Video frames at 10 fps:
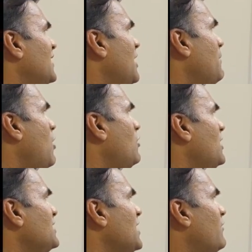the amount
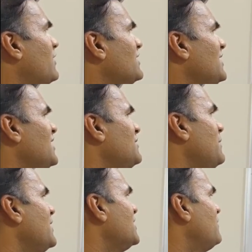is after 6
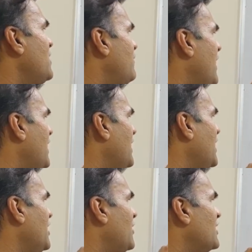months, we are finding
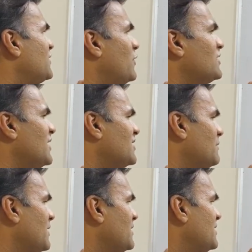interest for 6
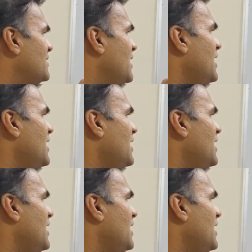months.